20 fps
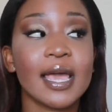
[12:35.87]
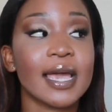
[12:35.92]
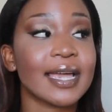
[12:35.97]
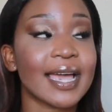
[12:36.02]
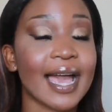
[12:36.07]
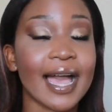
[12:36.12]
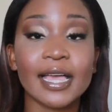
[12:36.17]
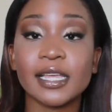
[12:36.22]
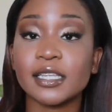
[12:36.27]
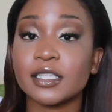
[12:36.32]

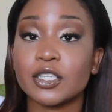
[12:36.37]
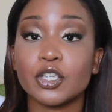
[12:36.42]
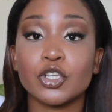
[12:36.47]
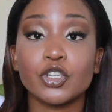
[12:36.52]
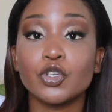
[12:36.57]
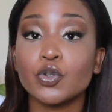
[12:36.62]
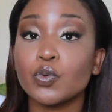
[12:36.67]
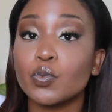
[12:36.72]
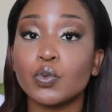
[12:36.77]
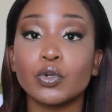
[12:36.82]
guys,
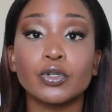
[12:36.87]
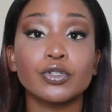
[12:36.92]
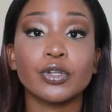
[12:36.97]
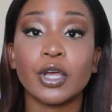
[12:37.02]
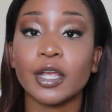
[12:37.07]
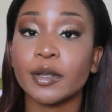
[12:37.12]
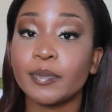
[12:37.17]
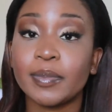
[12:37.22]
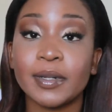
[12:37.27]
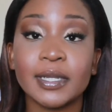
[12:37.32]
you will
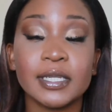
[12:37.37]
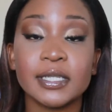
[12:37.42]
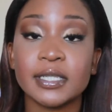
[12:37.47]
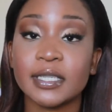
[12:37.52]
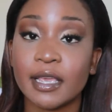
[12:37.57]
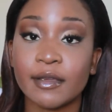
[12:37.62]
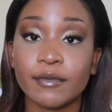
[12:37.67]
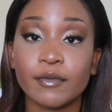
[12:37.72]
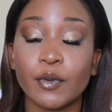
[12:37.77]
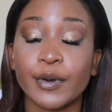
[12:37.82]
not please
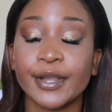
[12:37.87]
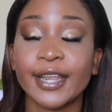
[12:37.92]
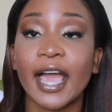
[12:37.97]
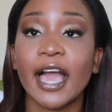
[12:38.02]
everyone.